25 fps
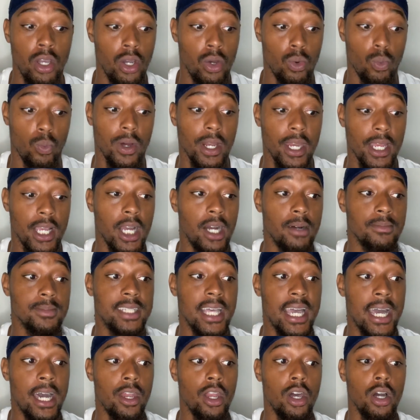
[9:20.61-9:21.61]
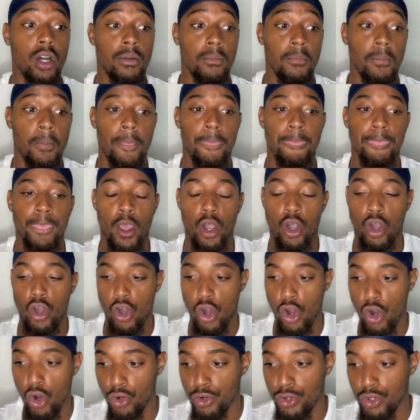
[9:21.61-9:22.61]
when it comes down to
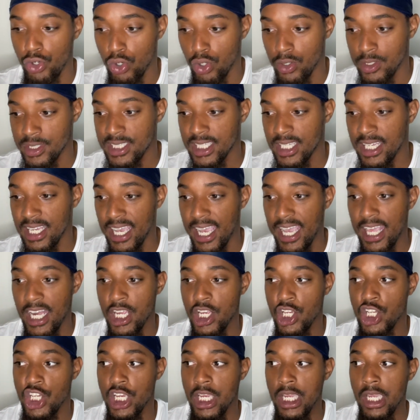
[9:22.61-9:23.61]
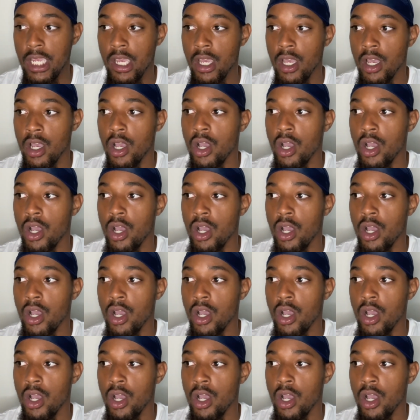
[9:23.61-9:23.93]
holding on to the energy